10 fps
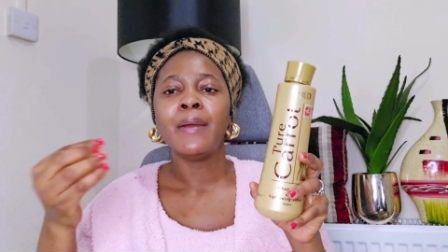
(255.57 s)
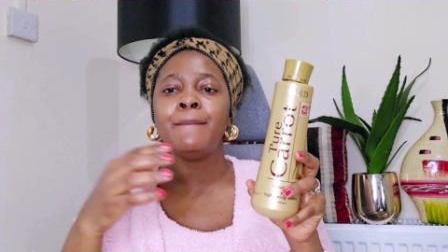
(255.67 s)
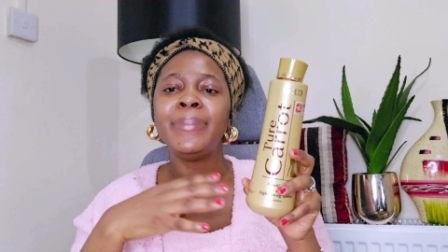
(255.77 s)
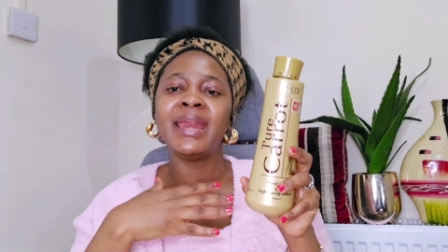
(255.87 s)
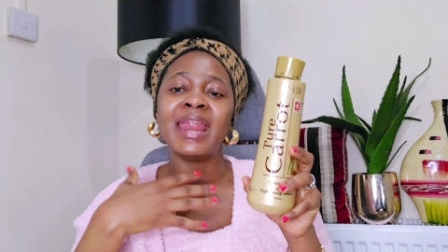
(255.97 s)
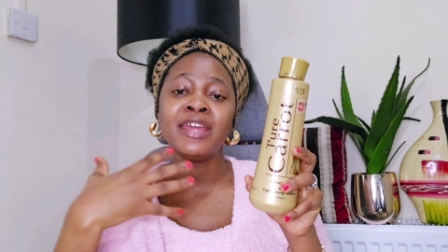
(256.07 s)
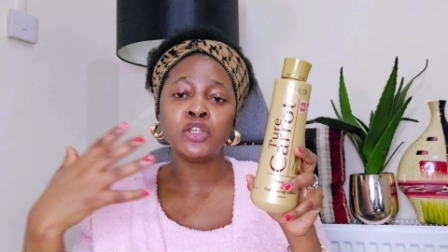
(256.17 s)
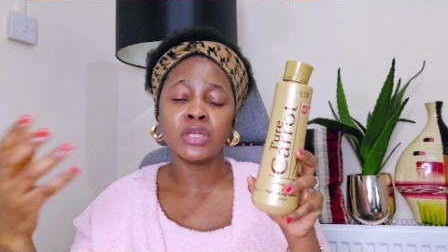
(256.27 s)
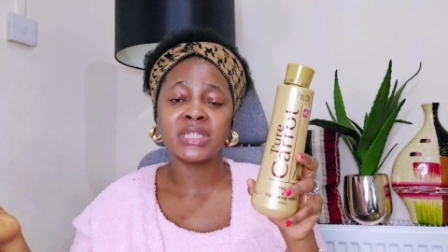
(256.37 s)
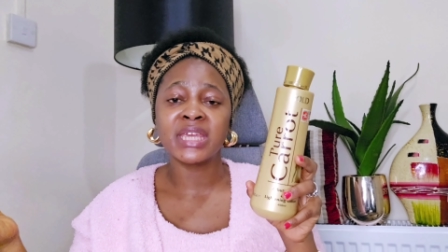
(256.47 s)
blend
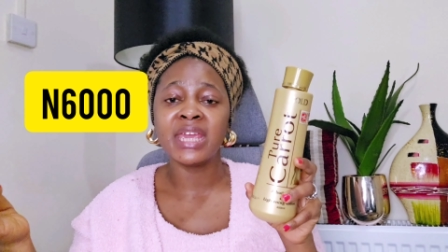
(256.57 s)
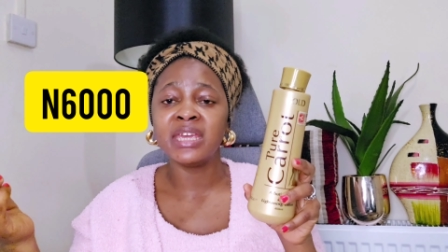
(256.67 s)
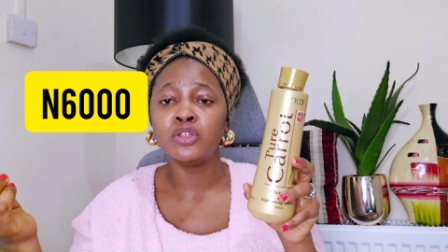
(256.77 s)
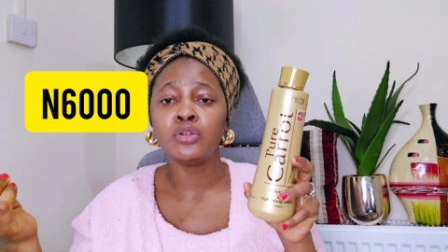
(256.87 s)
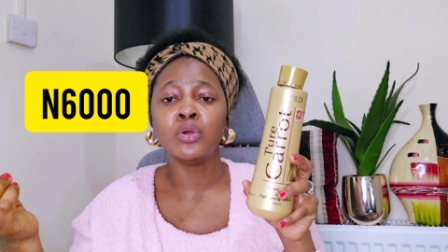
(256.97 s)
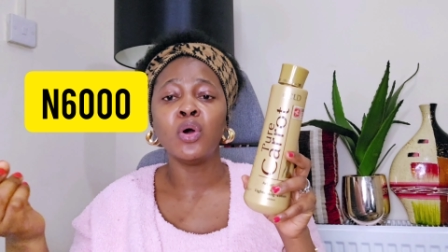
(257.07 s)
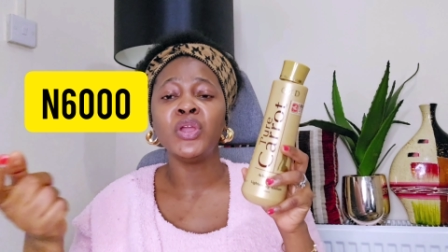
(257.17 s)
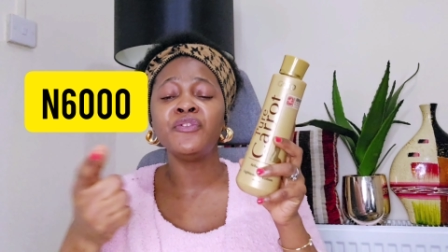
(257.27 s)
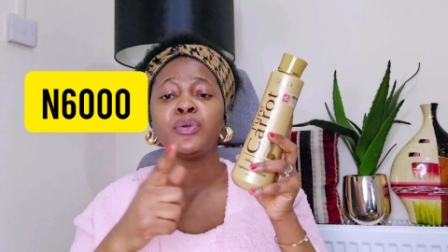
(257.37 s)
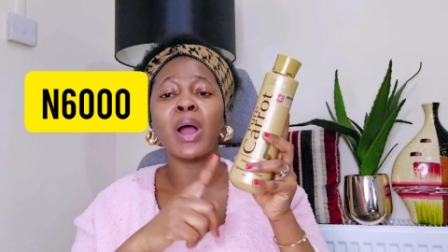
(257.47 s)
your skin,
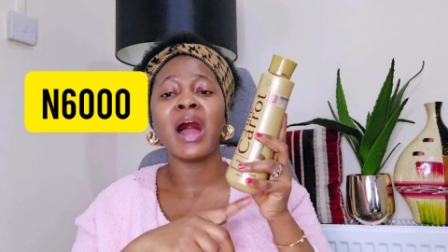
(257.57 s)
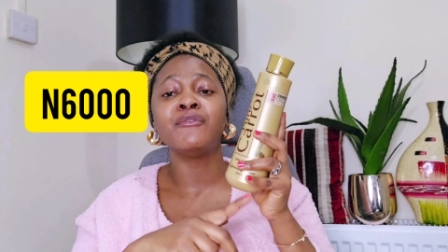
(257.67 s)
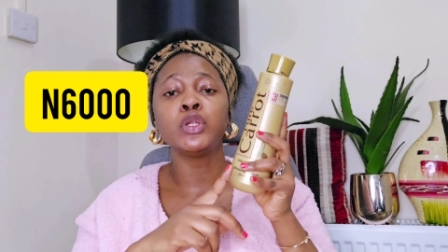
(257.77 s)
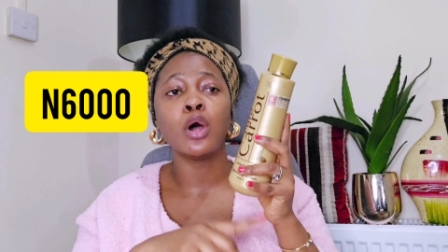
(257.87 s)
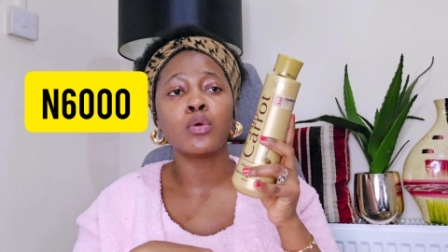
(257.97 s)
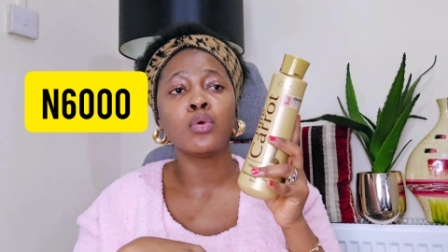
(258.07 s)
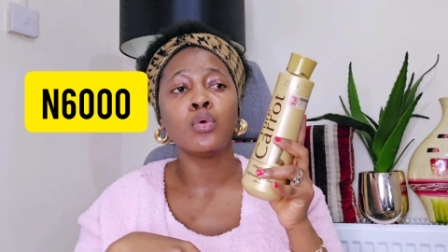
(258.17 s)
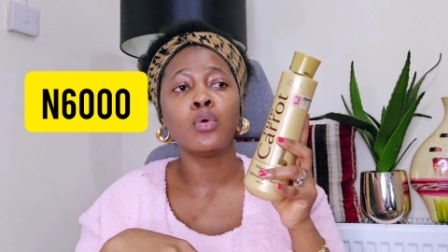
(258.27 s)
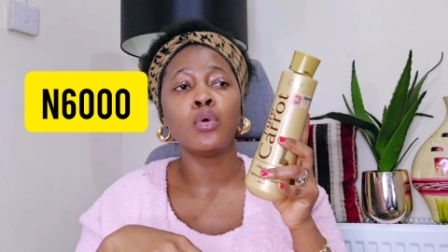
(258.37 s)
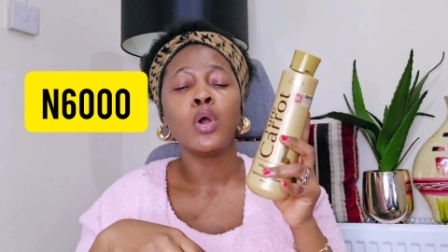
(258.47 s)
if you have
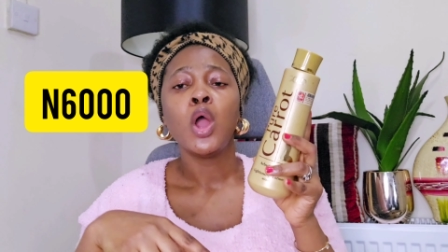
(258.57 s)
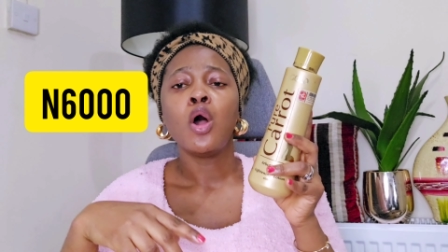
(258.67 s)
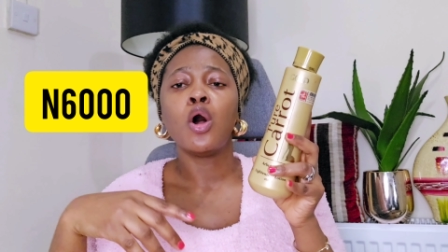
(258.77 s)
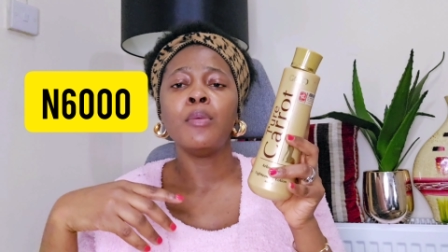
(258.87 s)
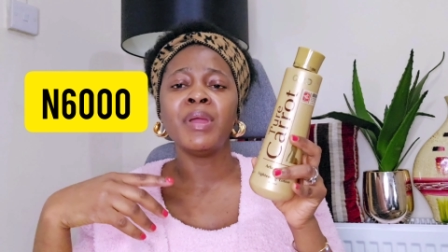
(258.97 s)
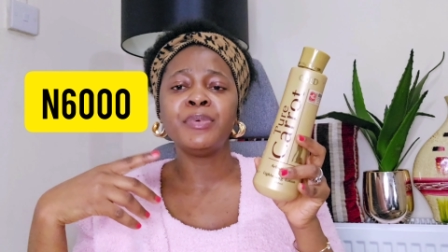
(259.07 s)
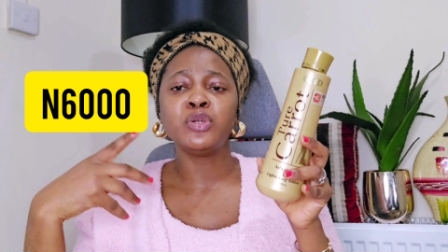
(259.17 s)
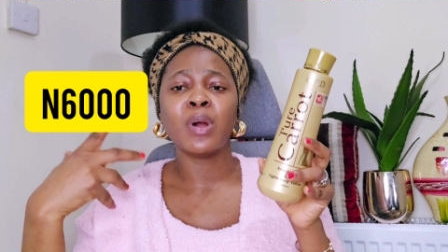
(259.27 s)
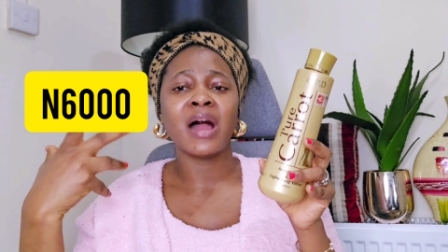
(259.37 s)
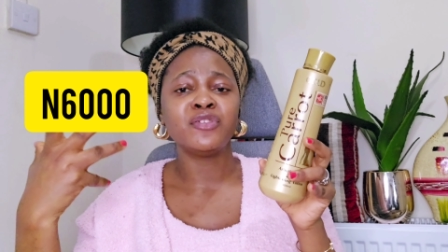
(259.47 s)
knuckle, or maybe
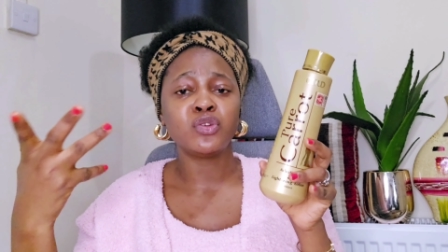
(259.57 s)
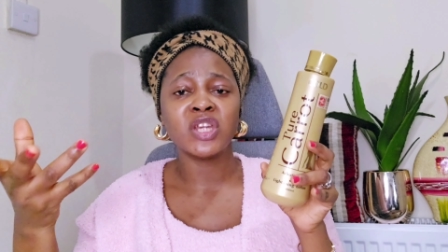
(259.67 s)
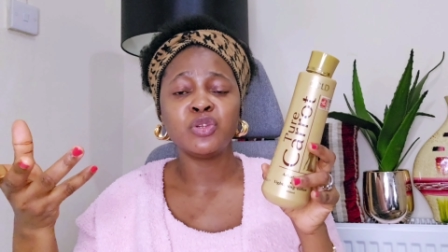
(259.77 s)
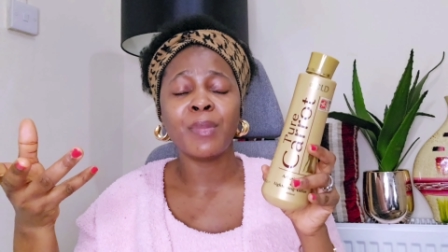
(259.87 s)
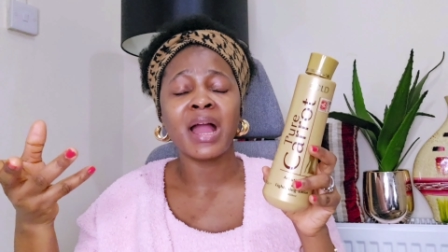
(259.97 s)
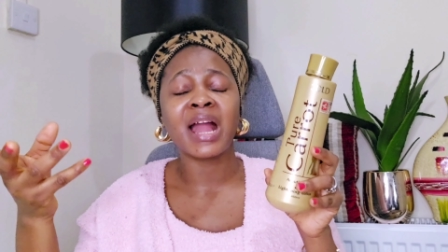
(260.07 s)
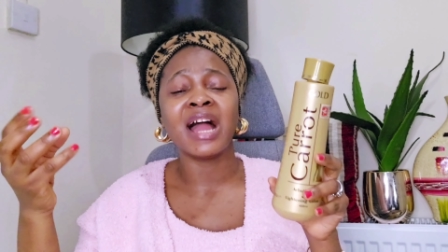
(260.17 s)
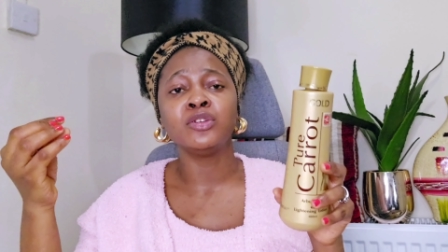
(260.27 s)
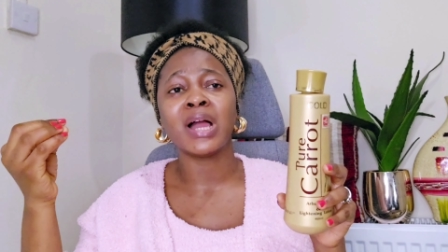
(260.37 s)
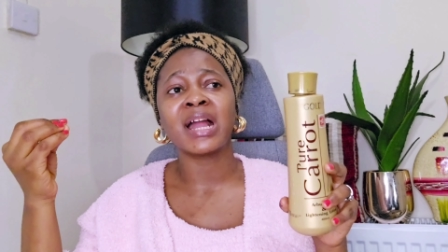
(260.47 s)
you have stretch mark,
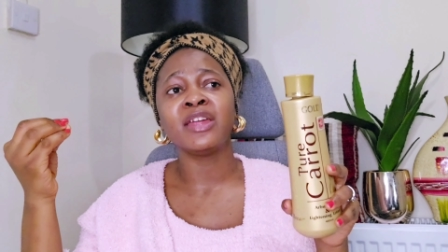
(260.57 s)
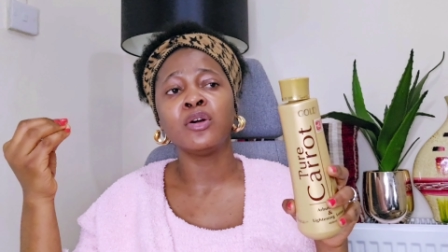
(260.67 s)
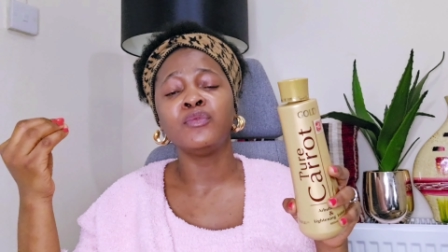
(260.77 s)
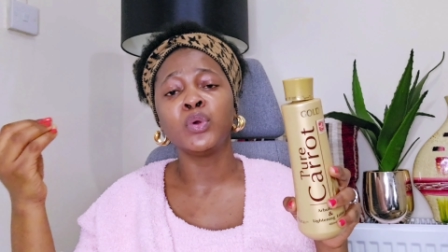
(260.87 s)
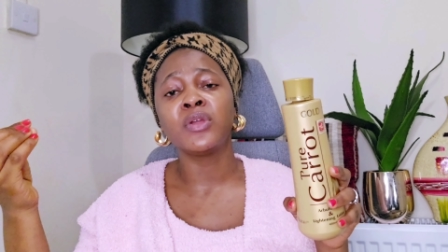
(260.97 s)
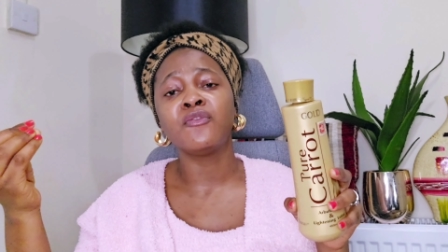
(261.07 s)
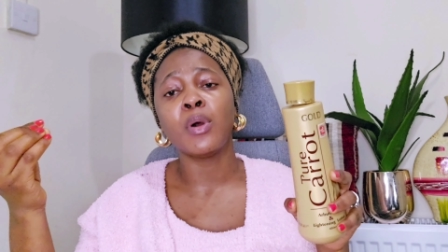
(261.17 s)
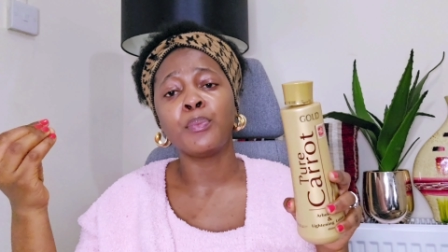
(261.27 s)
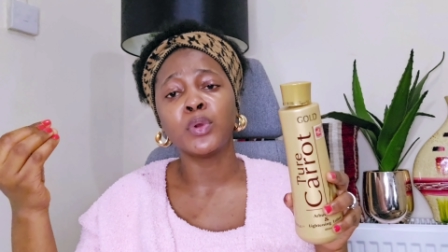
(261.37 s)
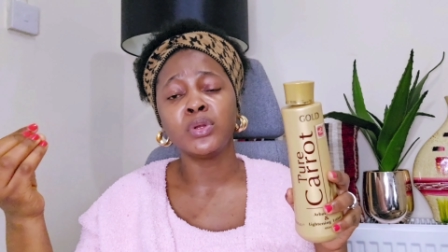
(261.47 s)
and you are kind of looking
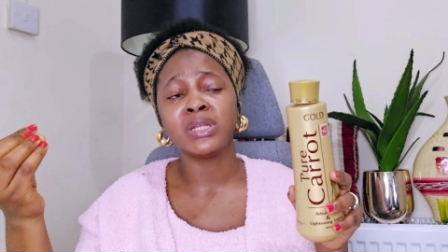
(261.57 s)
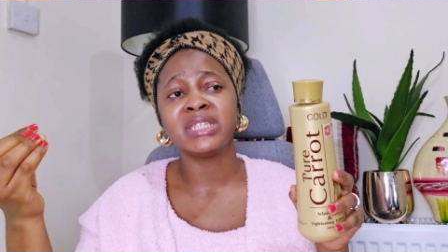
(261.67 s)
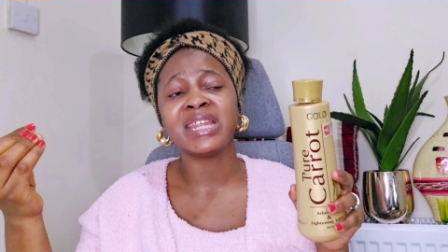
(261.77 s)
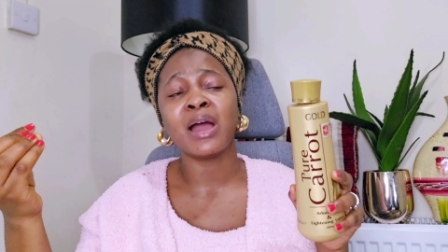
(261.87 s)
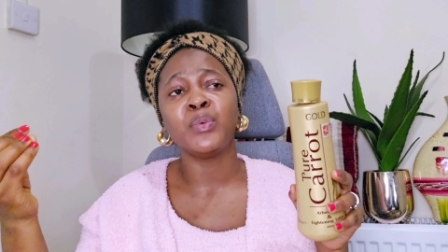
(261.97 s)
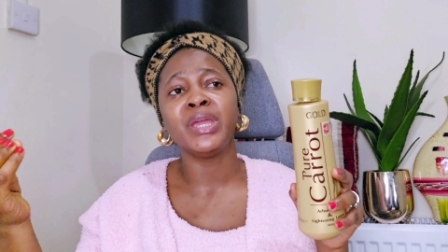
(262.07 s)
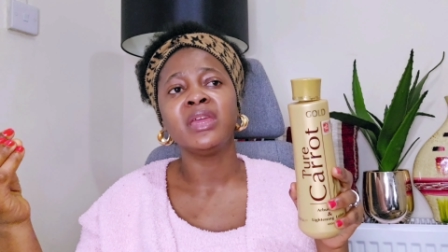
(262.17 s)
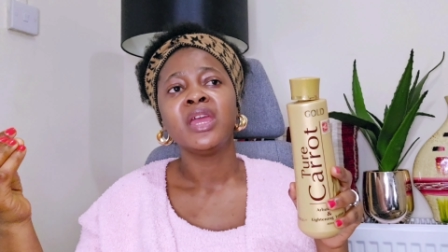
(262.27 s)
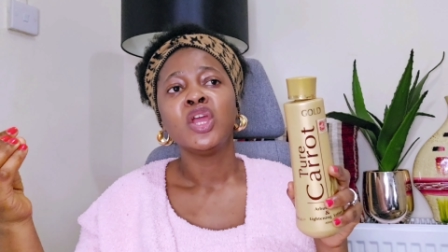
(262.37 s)
for products that will,